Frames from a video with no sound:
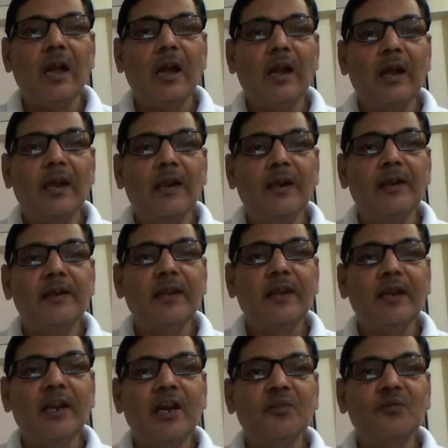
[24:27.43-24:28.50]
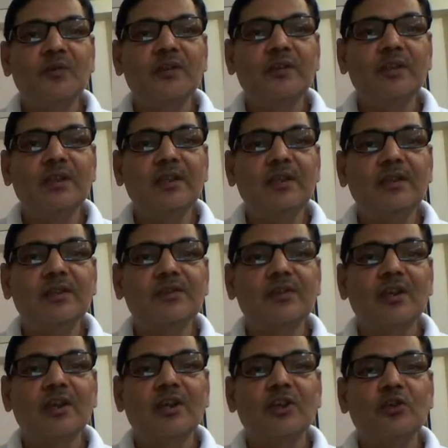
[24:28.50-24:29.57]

and along with these